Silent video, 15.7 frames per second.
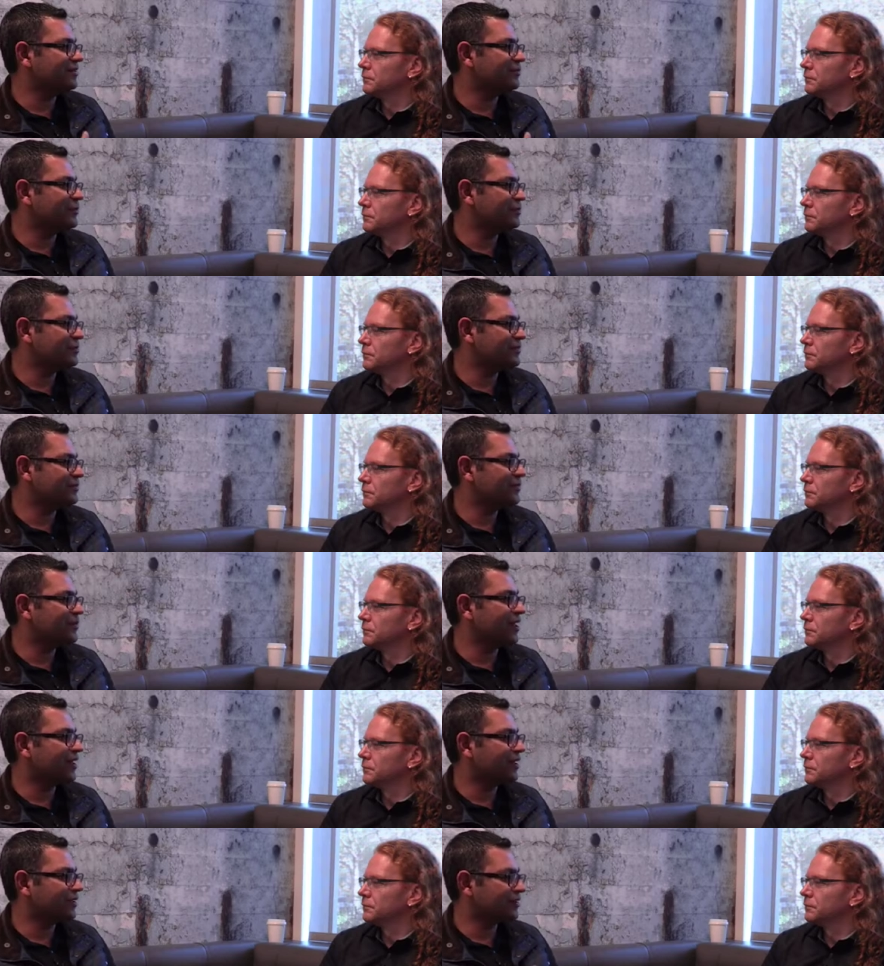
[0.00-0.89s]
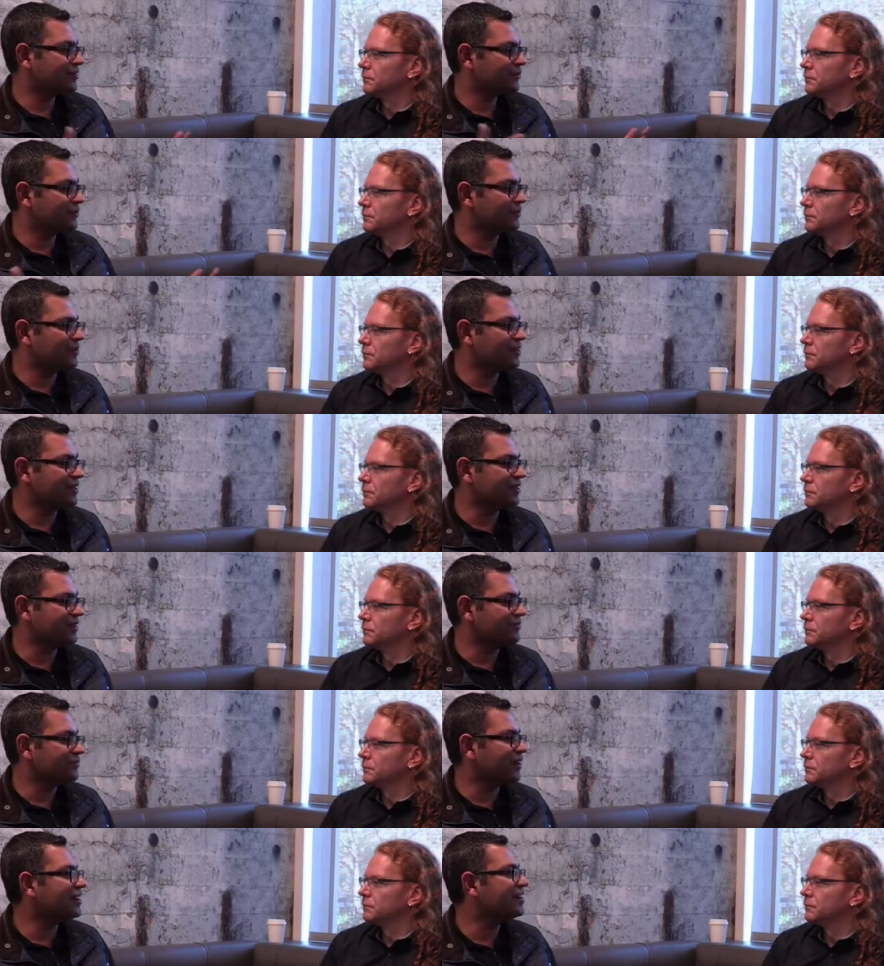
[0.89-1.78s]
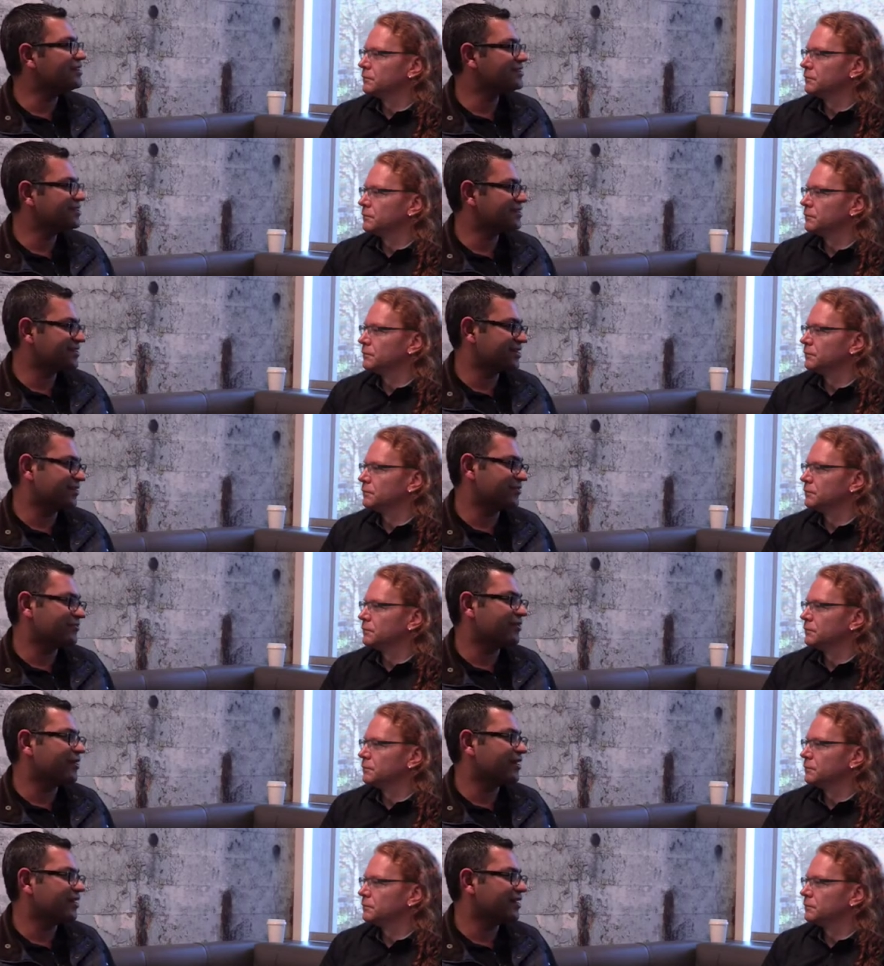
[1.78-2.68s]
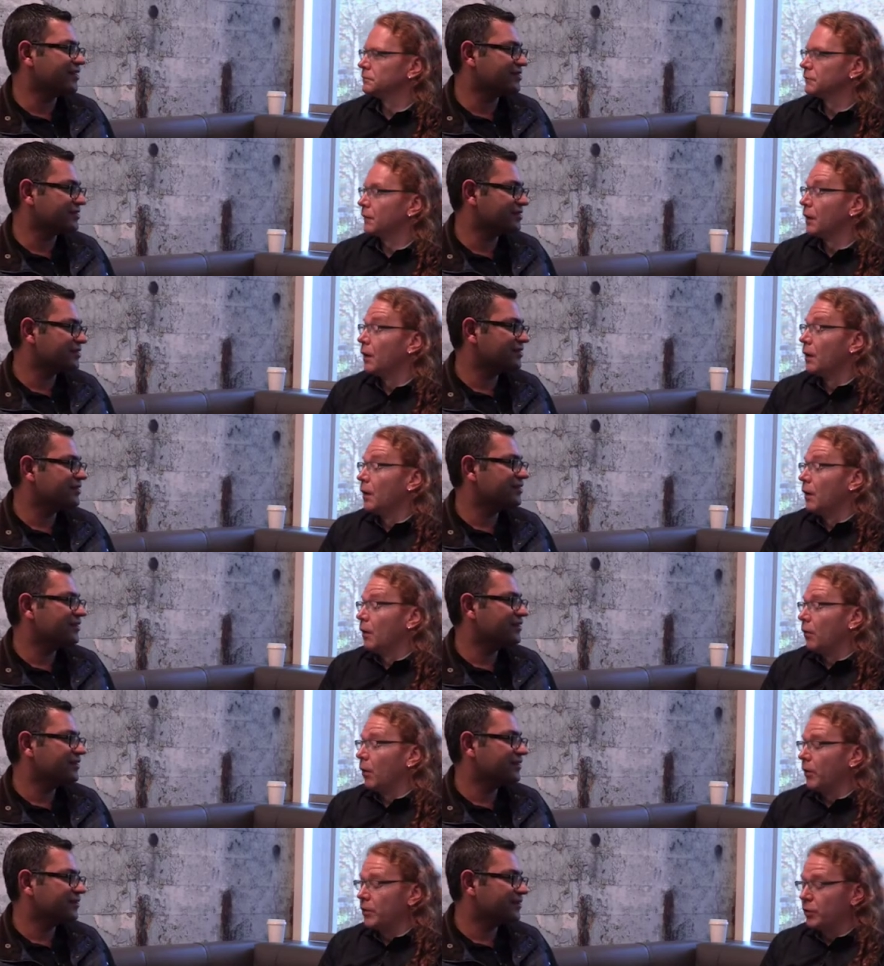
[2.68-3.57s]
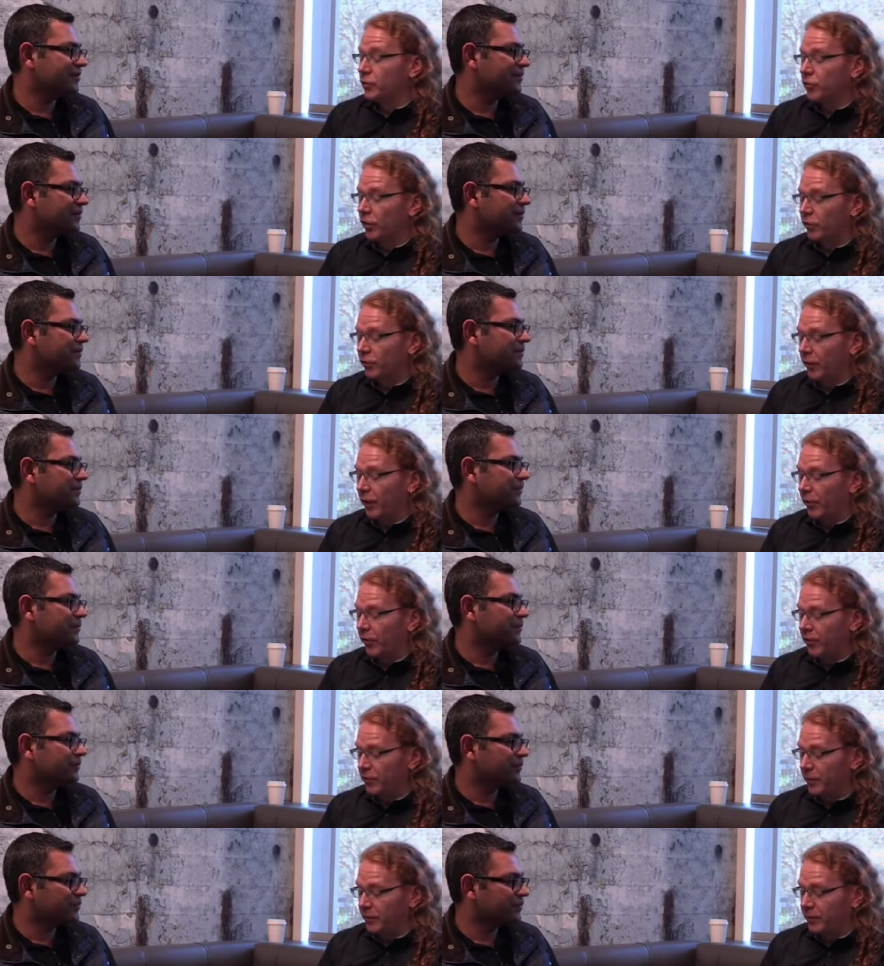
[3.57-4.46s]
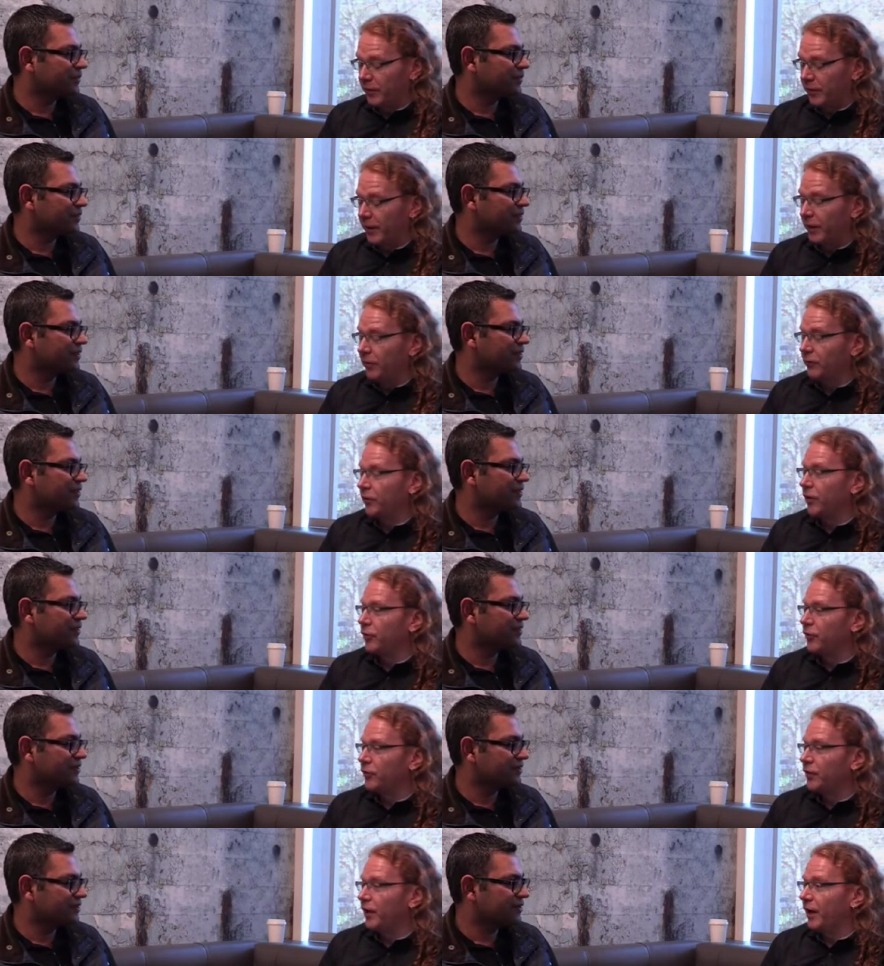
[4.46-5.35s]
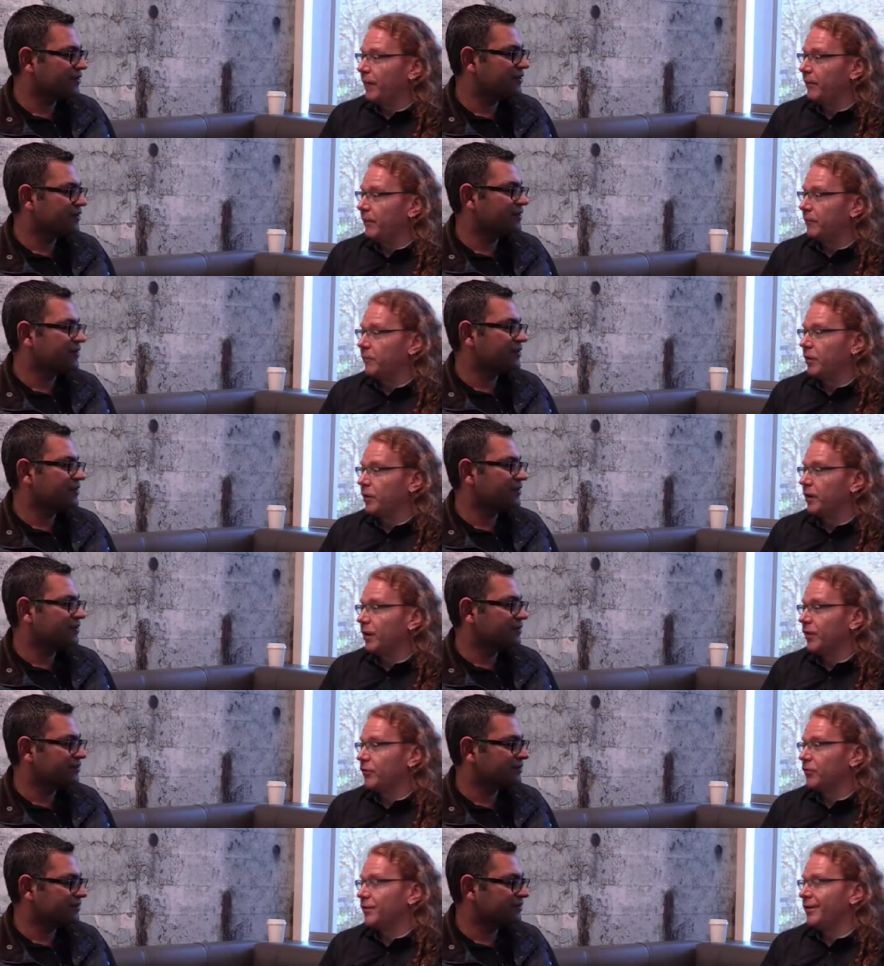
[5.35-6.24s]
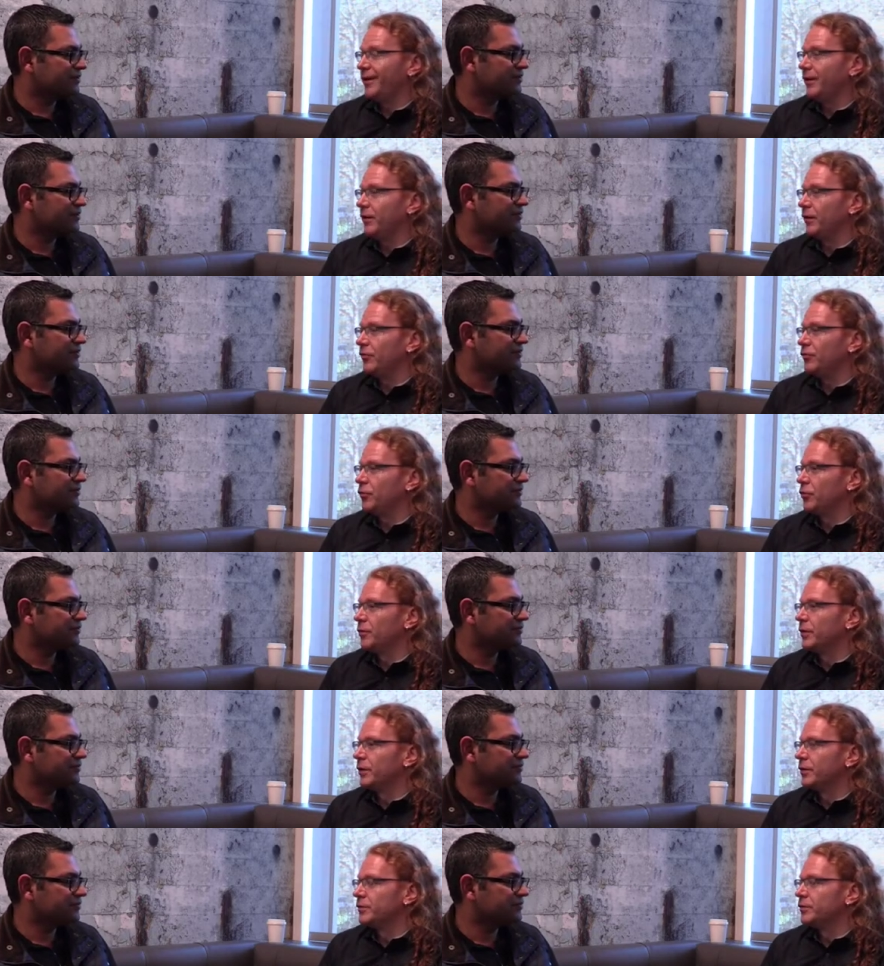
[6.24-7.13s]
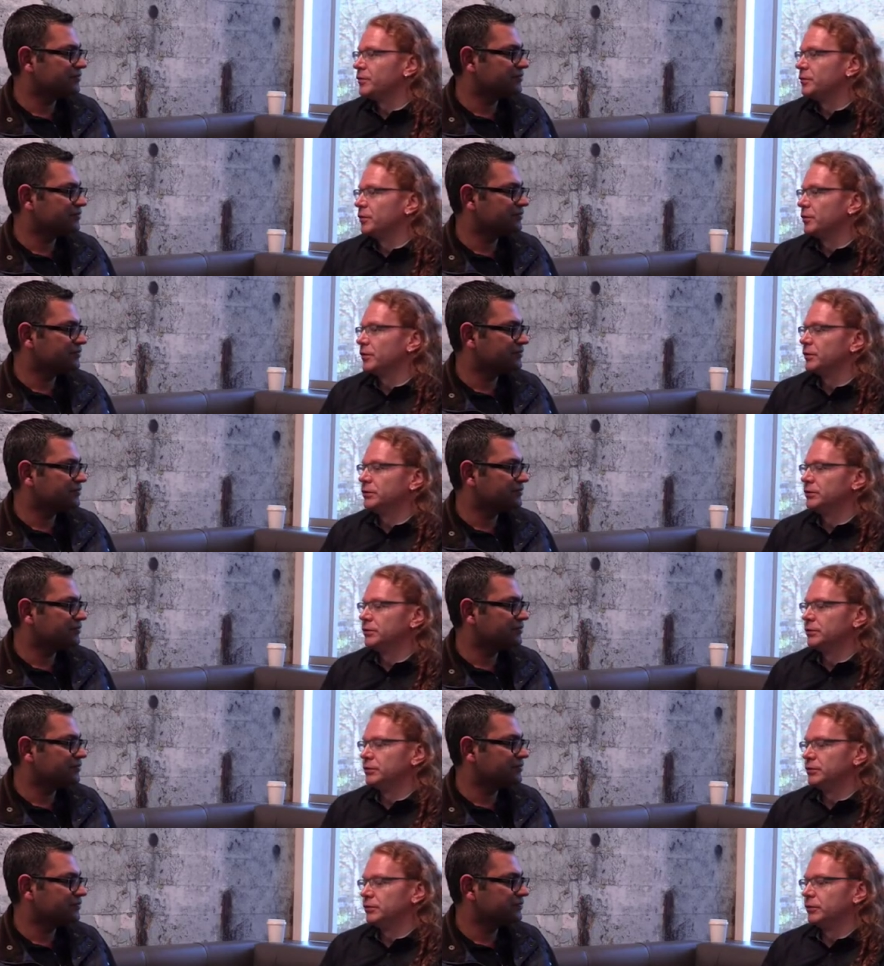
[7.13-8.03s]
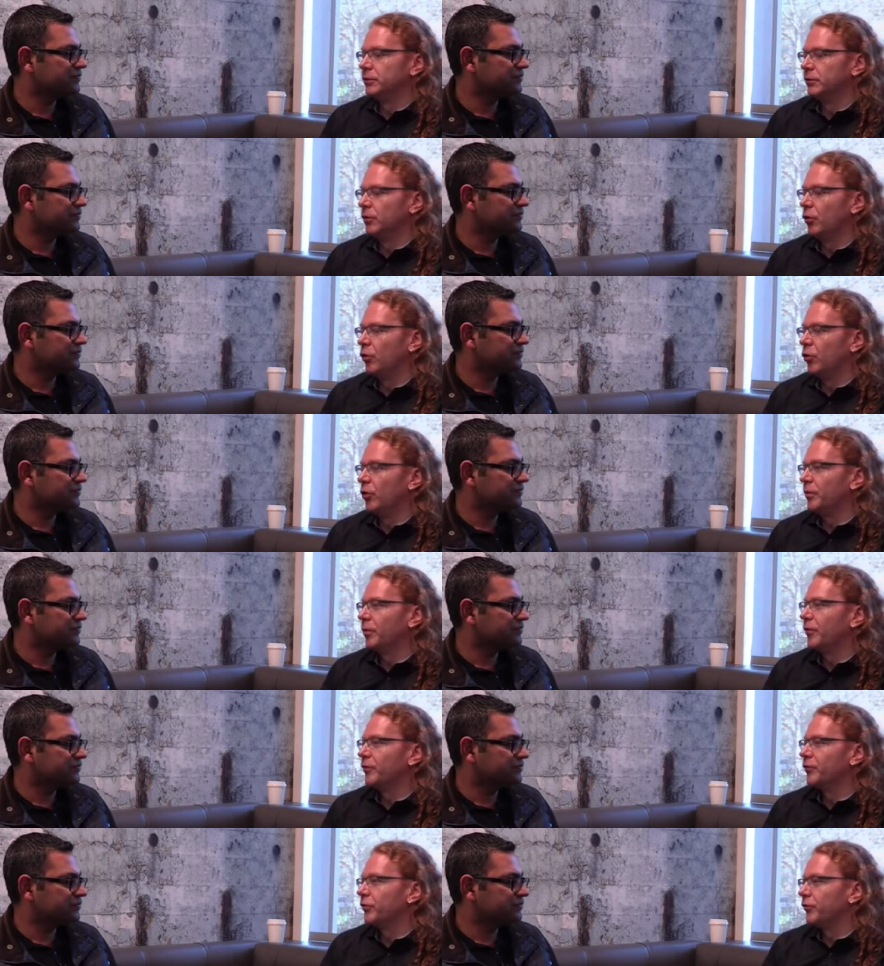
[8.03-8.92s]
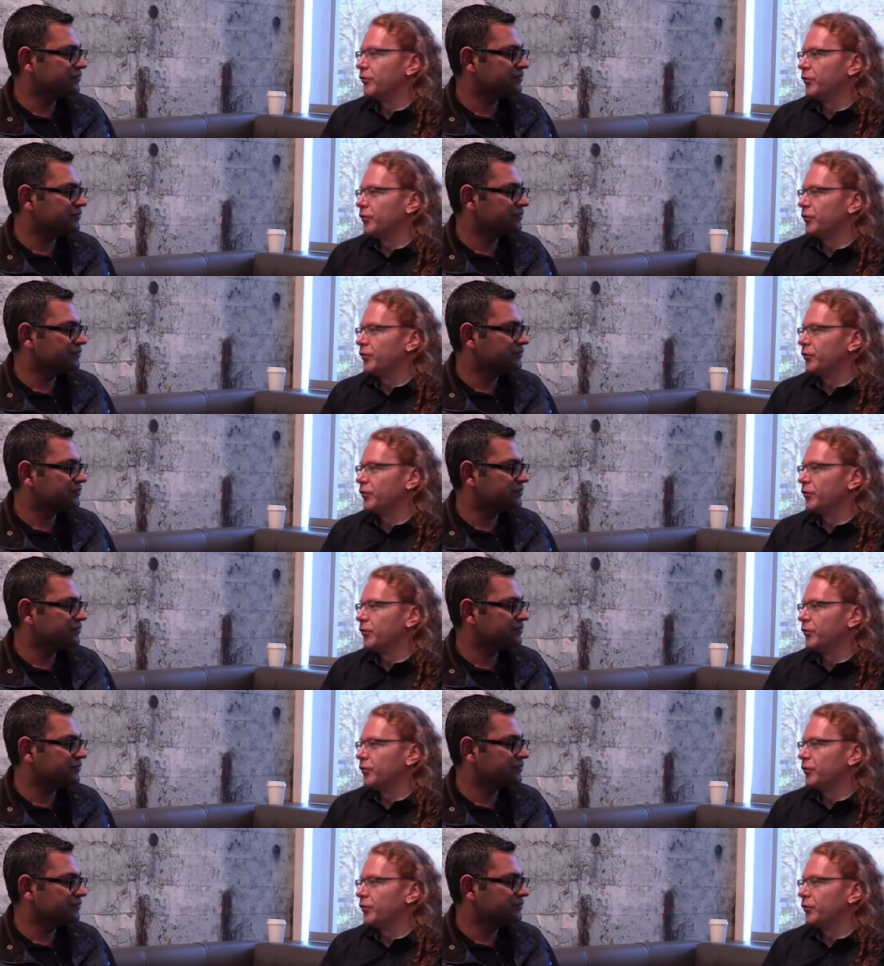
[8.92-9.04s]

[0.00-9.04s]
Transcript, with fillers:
Speaker 1: most impact to the widest set of audience.
Speaker 2: Well, we could talk for hours, but we're kind of out of time. One last thing, if you were to look into your orb of the